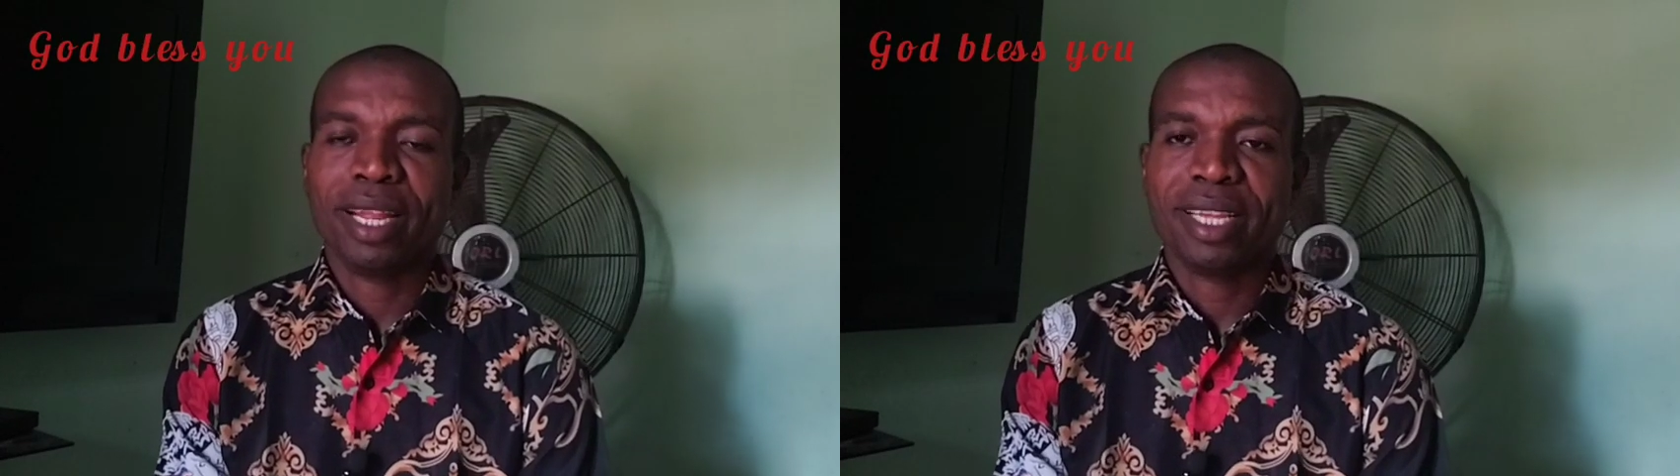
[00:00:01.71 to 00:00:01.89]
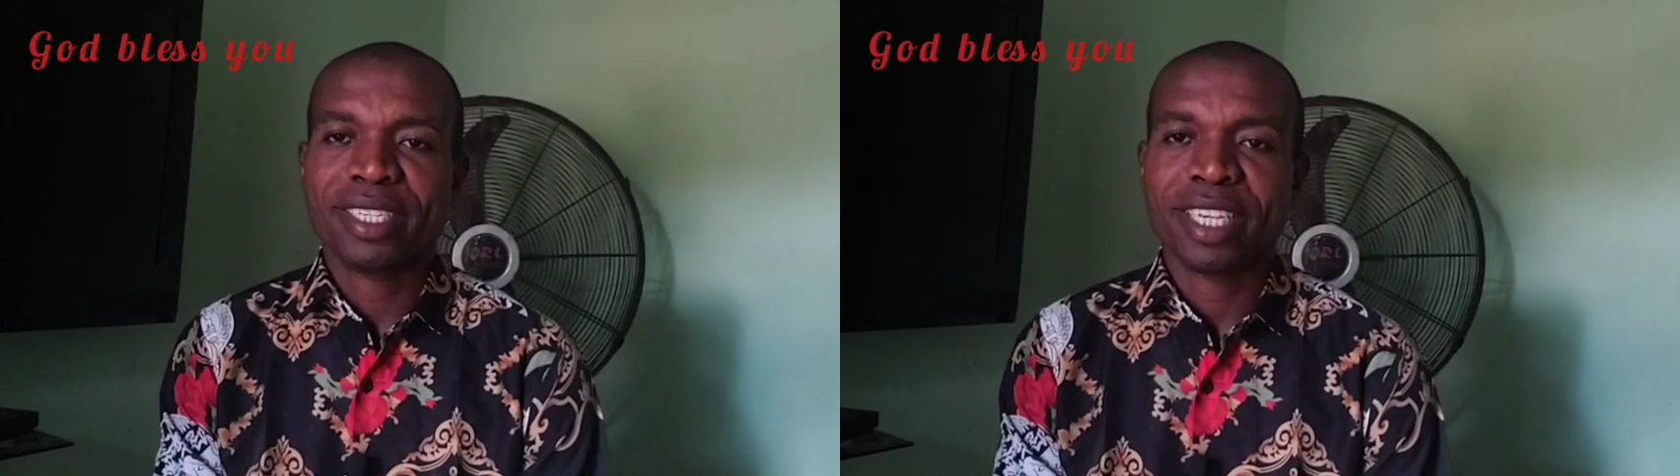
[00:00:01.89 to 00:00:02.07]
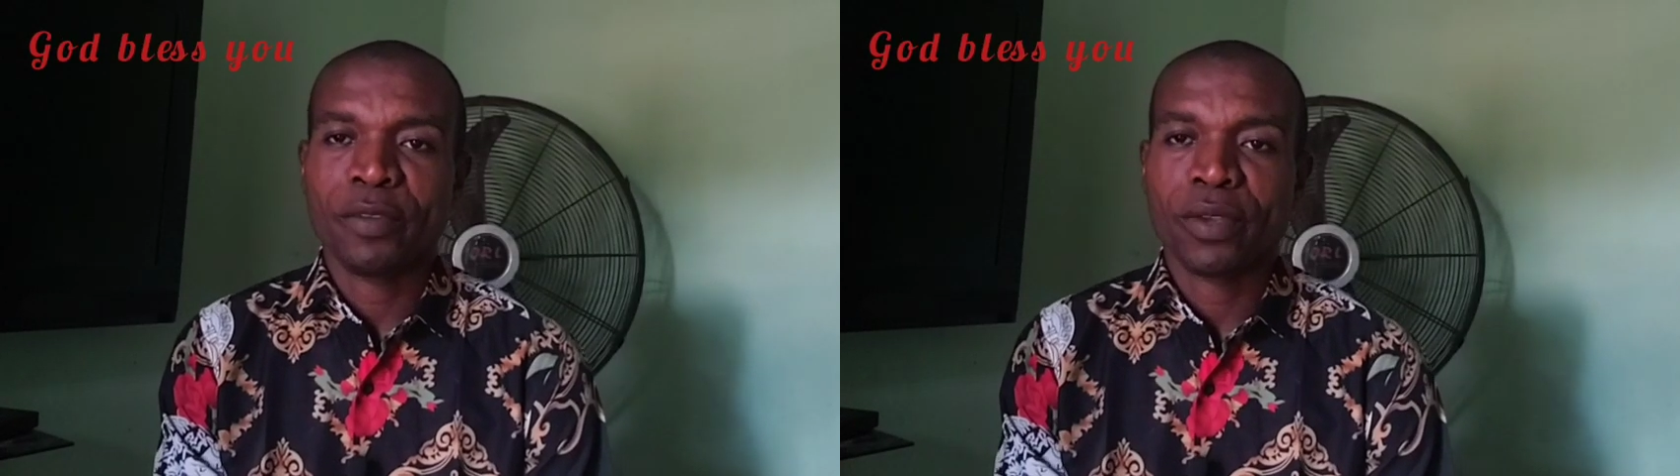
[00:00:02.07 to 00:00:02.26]

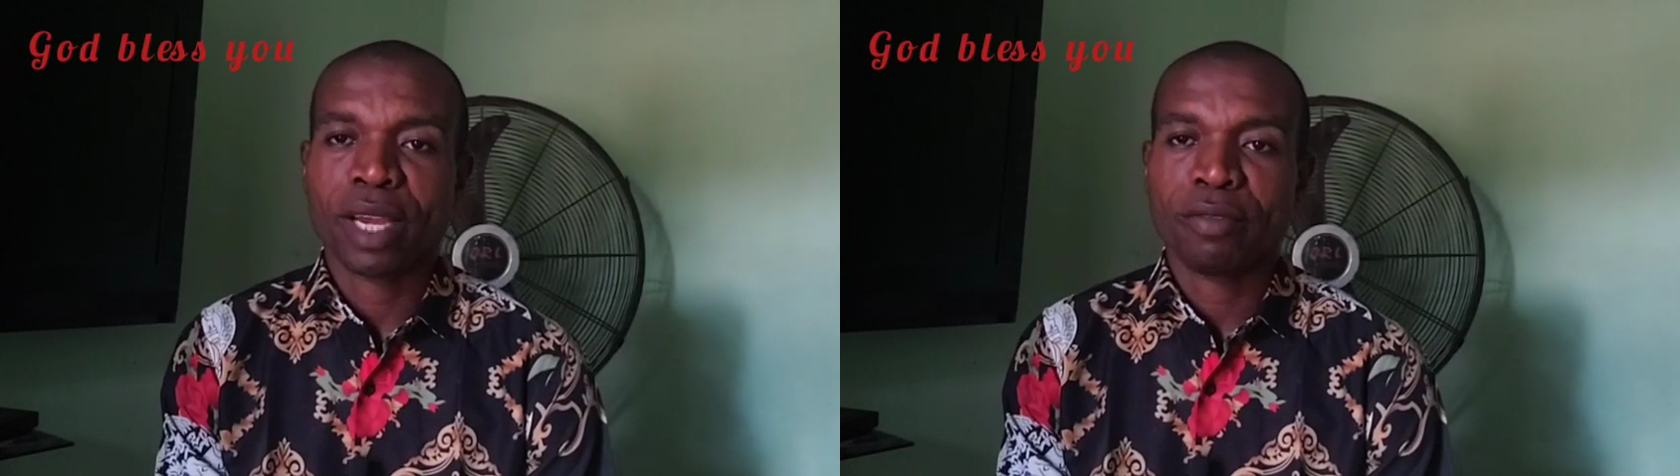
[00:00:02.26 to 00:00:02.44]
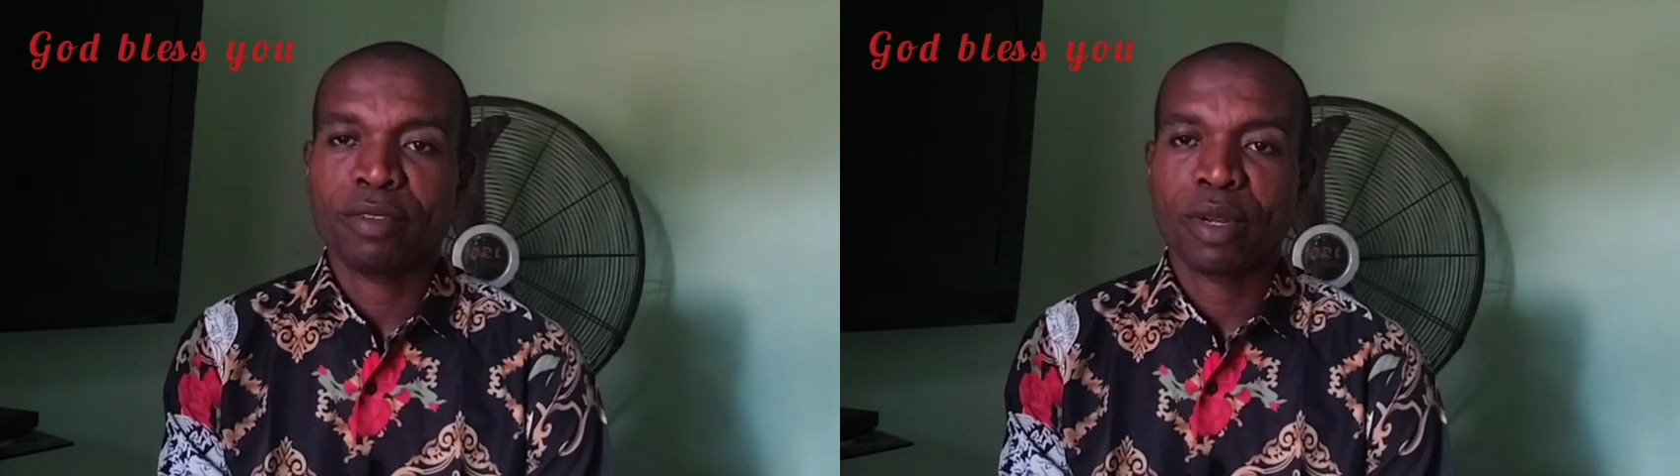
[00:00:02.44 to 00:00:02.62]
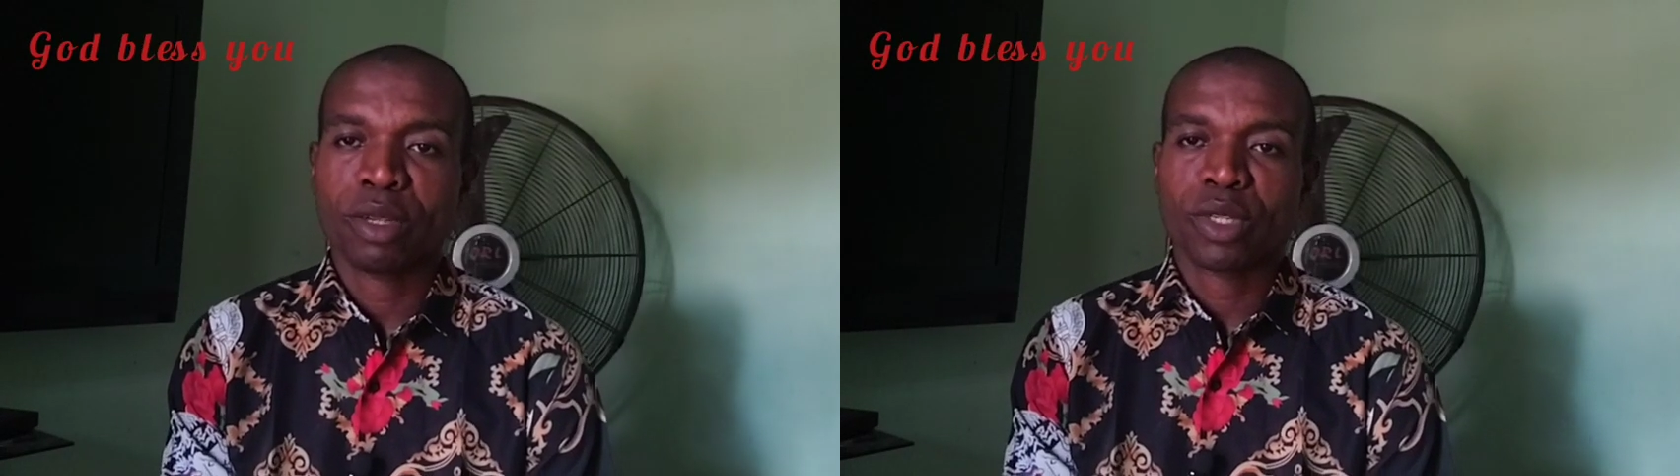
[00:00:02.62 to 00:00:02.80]
Please, if you
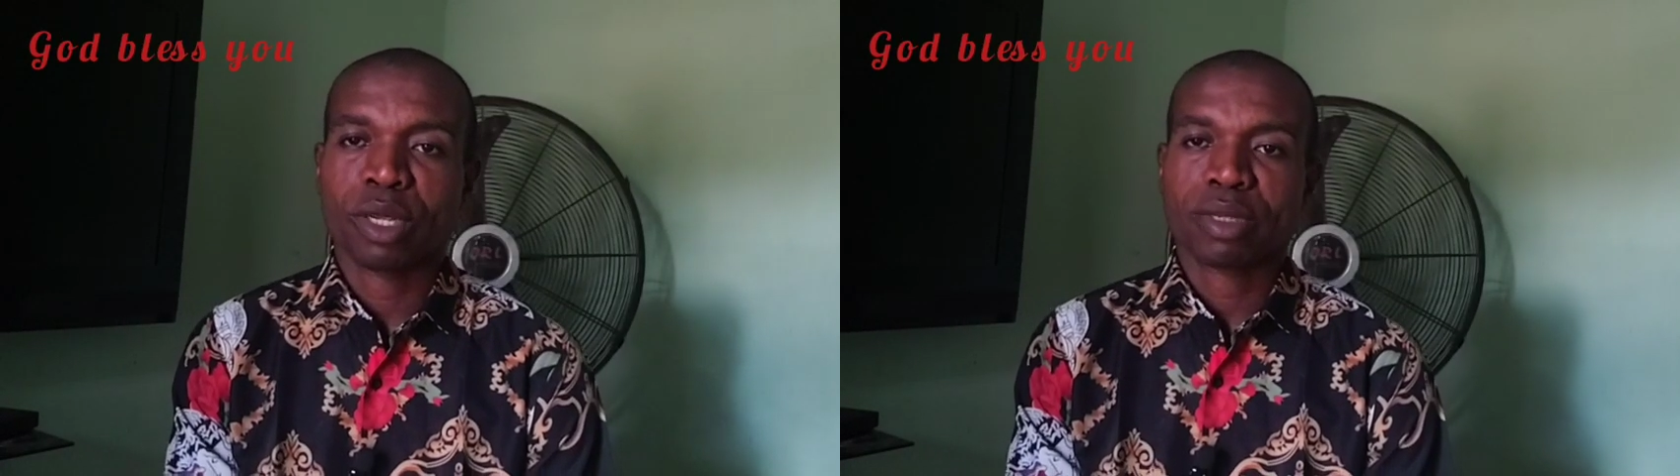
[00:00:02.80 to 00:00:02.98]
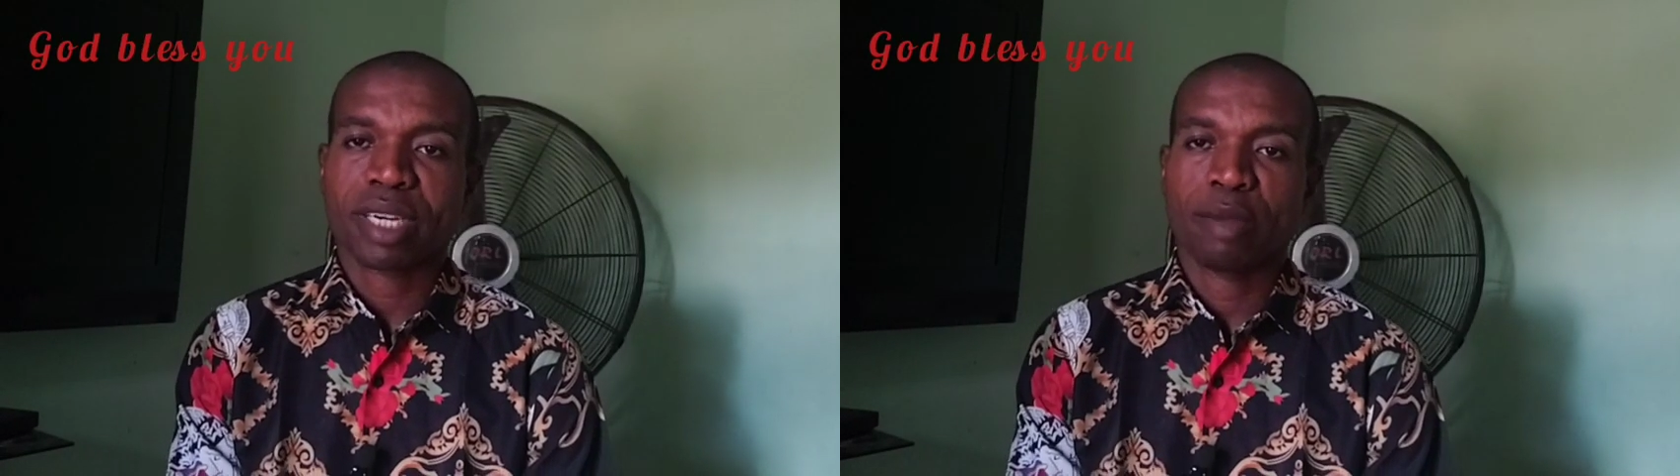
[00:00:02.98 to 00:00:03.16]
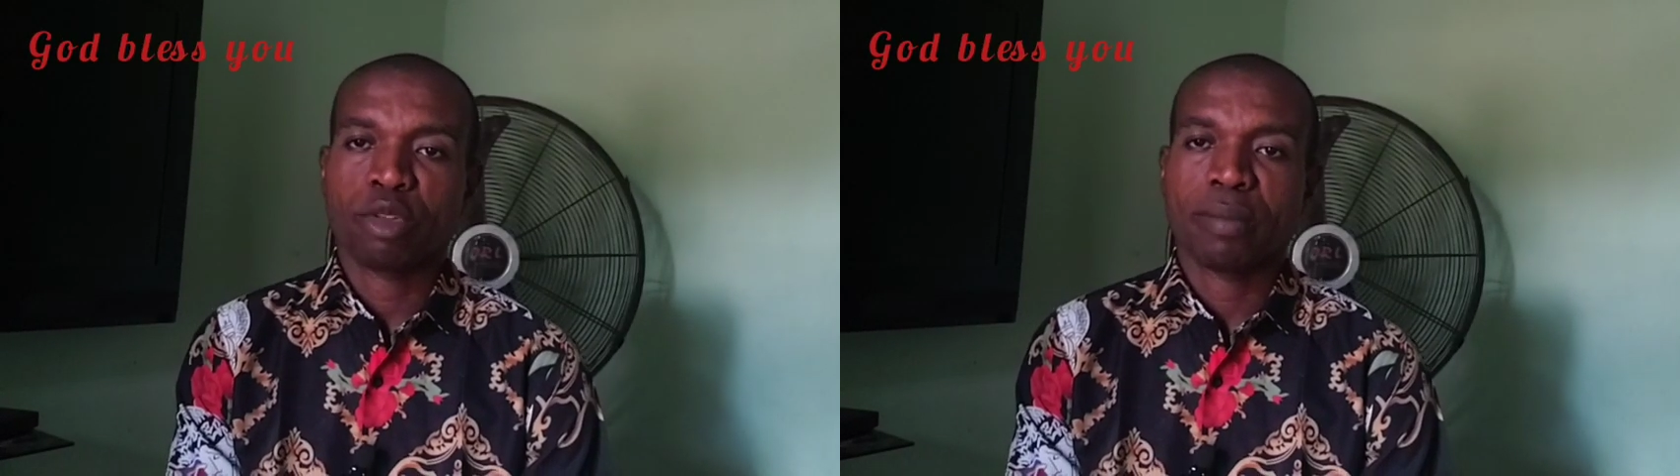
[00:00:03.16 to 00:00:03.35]
have not
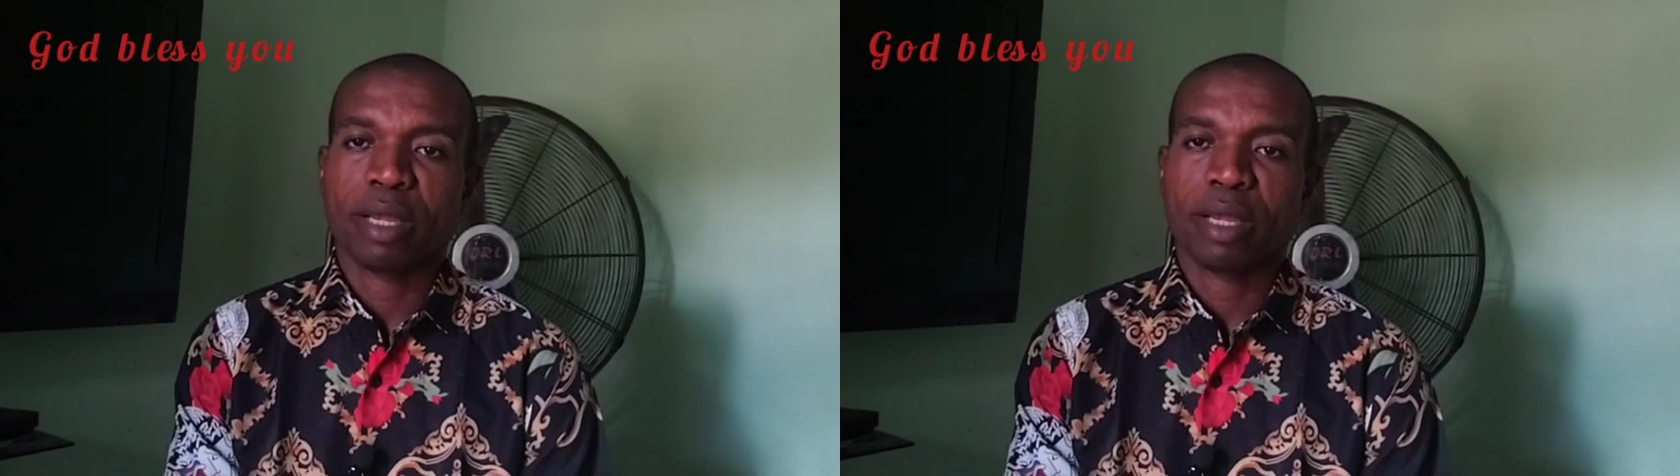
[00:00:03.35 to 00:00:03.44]
subscribed